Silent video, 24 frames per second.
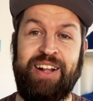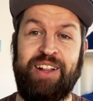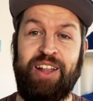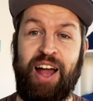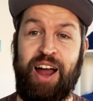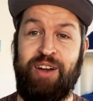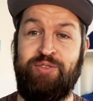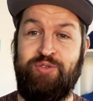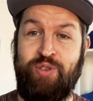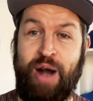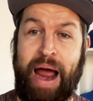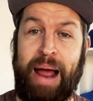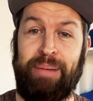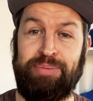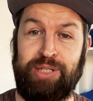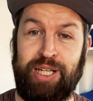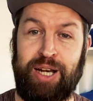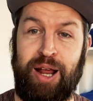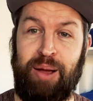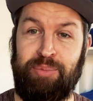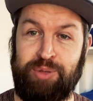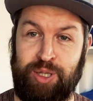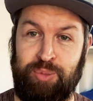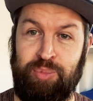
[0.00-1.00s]
I've wrapped it
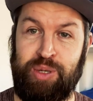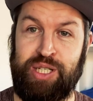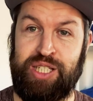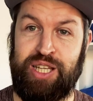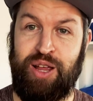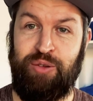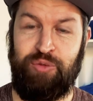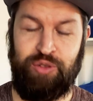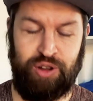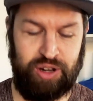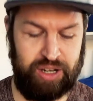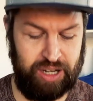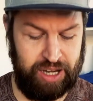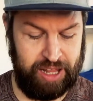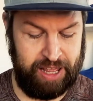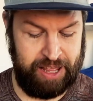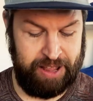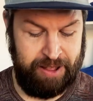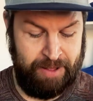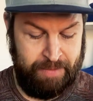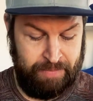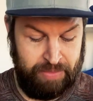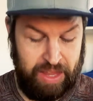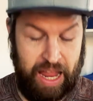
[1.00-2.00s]
up
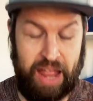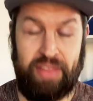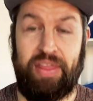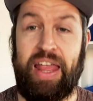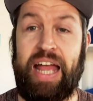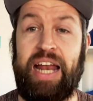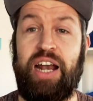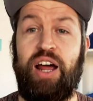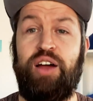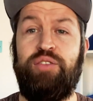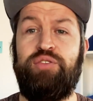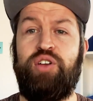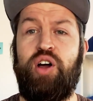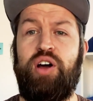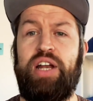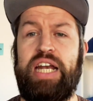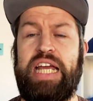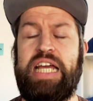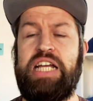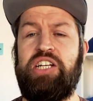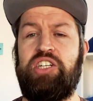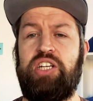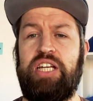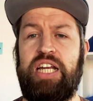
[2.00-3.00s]
specifically, and then I've got
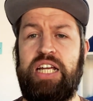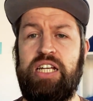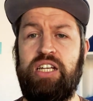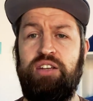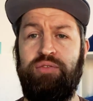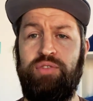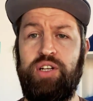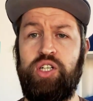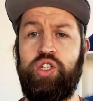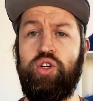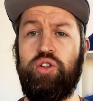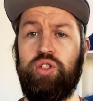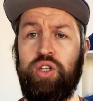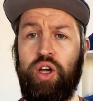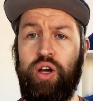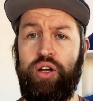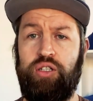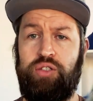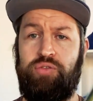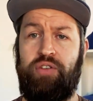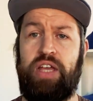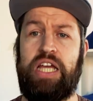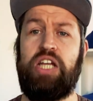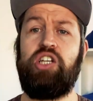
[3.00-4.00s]
each and individual
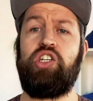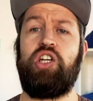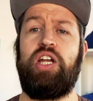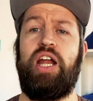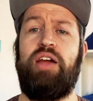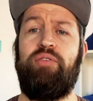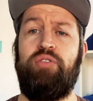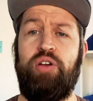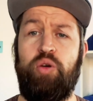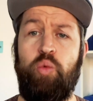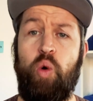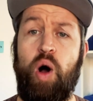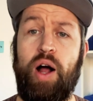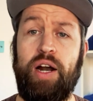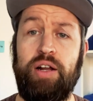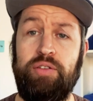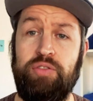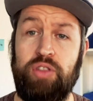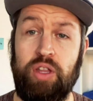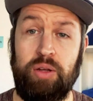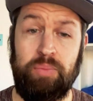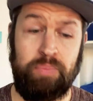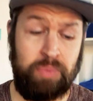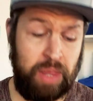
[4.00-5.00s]
notes for each and every one
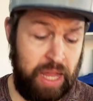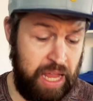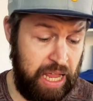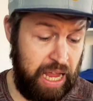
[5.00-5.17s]
of them.